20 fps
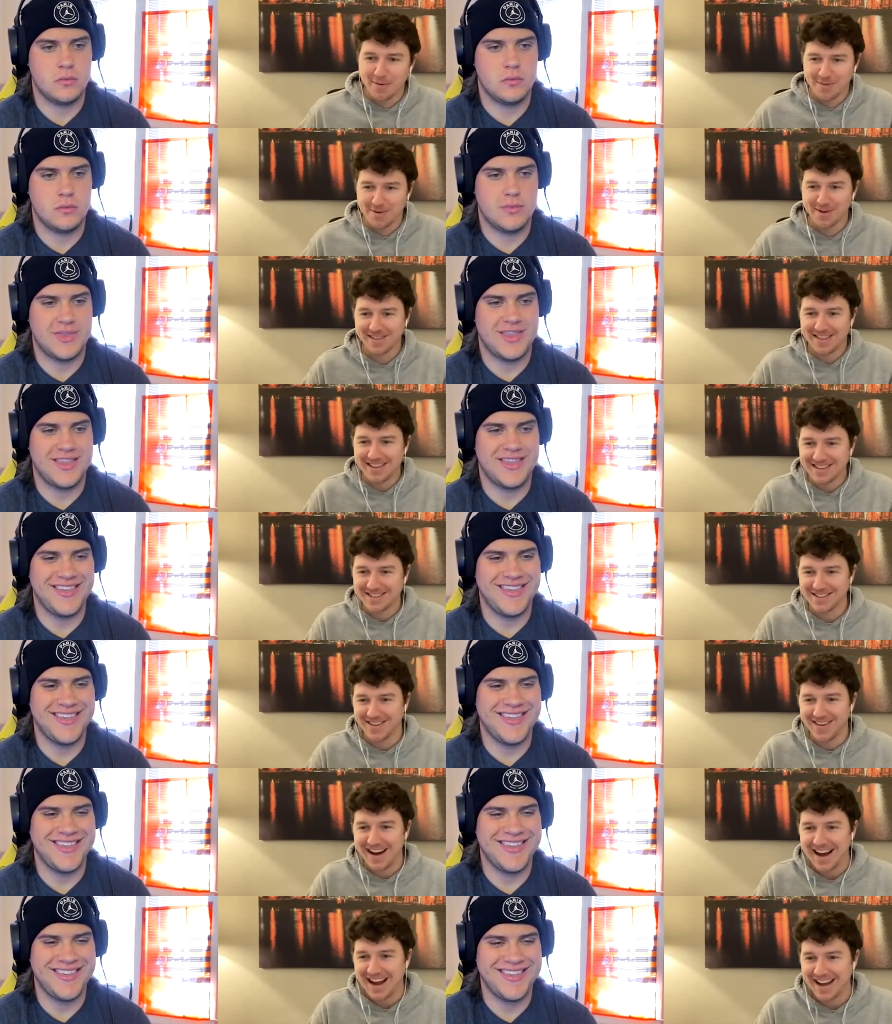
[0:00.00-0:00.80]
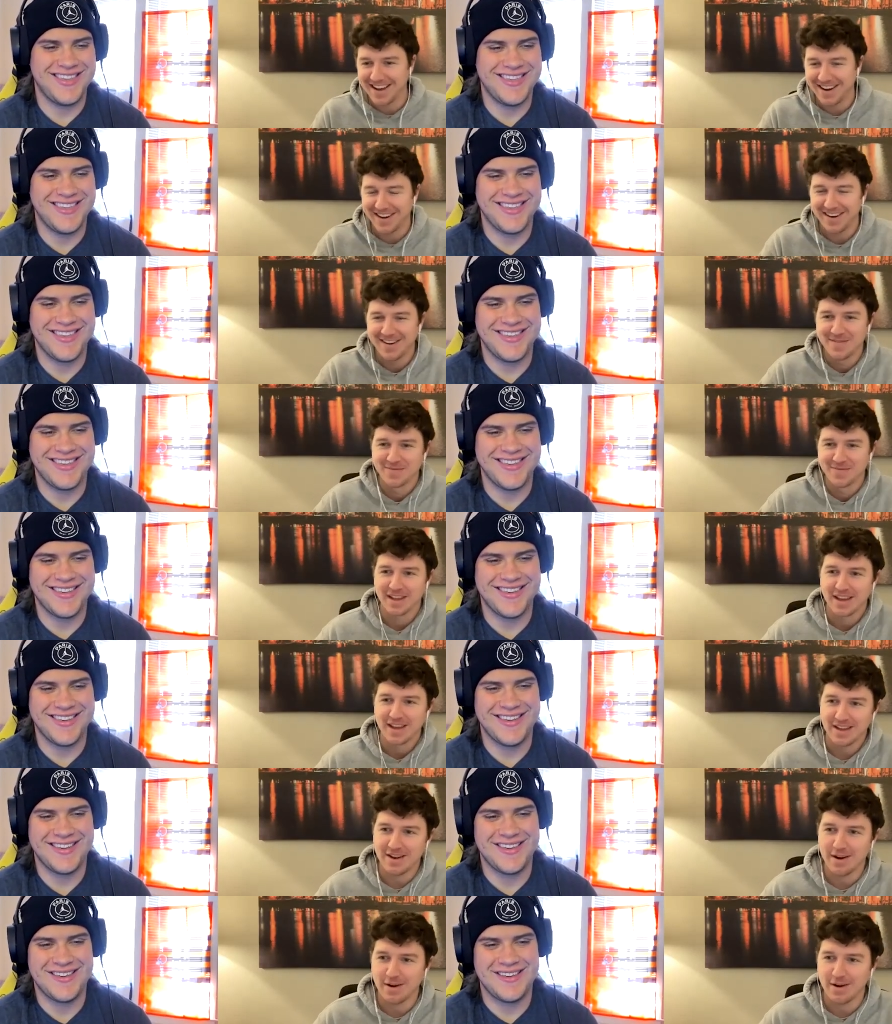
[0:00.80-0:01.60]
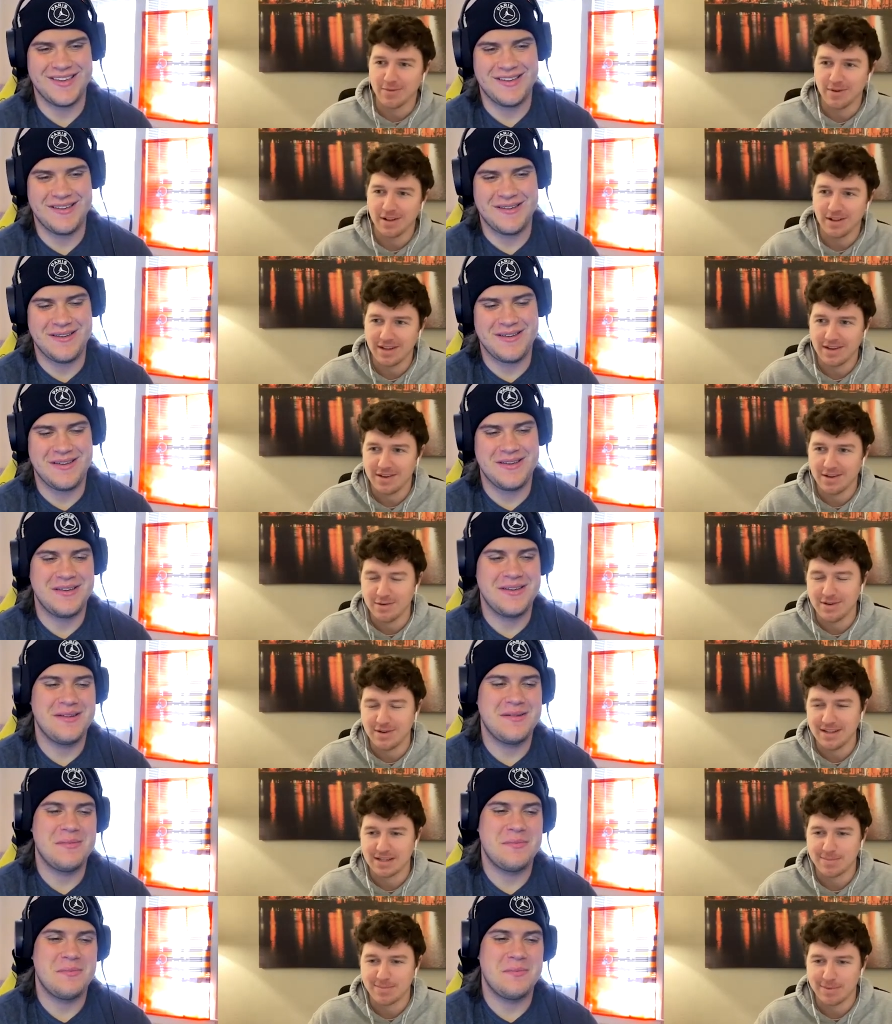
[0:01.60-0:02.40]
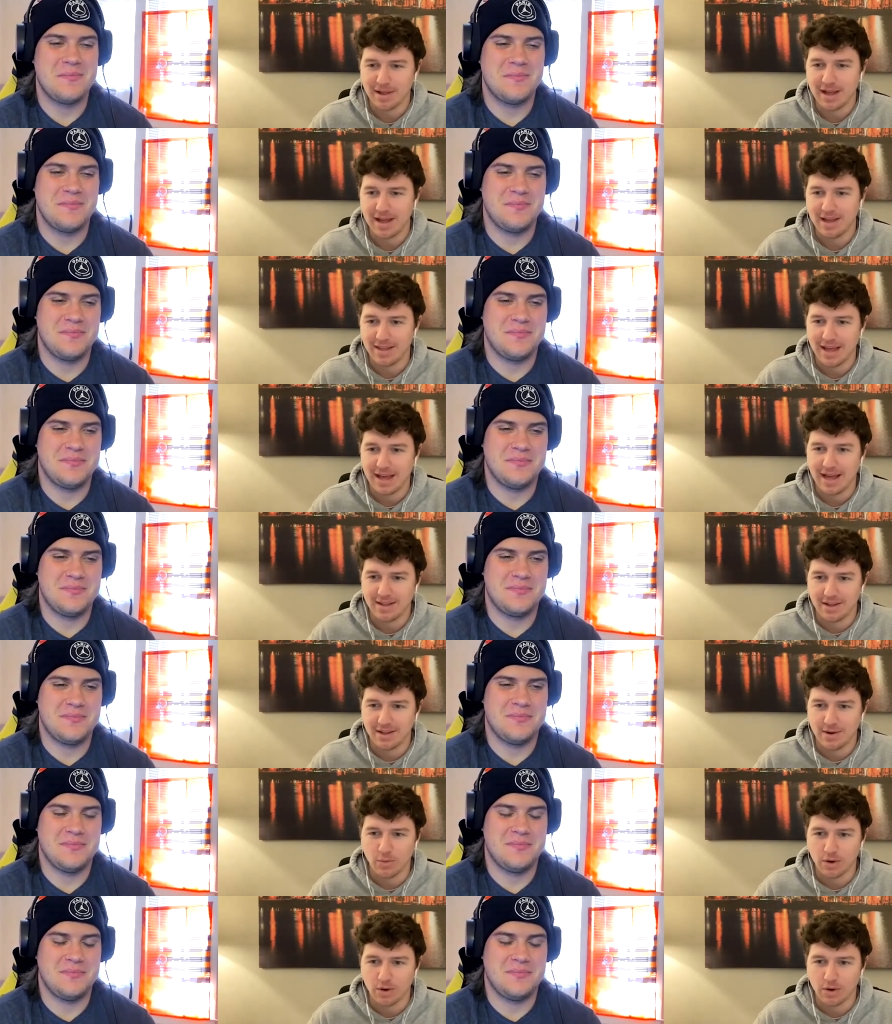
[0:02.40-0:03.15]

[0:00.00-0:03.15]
Speaker 1: from Northeast Ohio, you know, really do display that they